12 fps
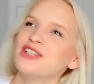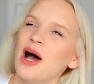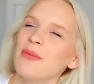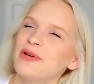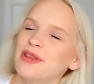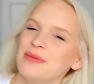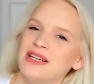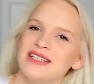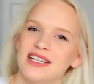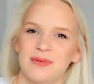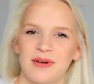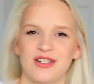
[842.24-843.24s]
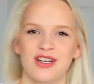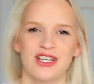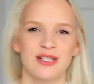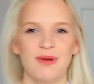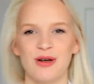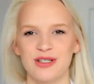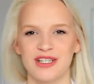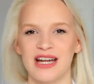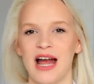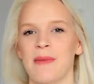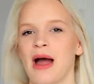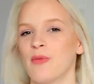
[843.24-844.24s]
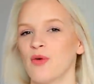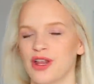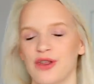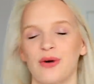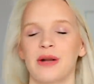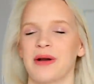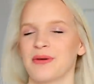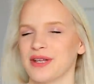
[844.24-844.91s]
shop with me's, especially because most of the time I'm with one of my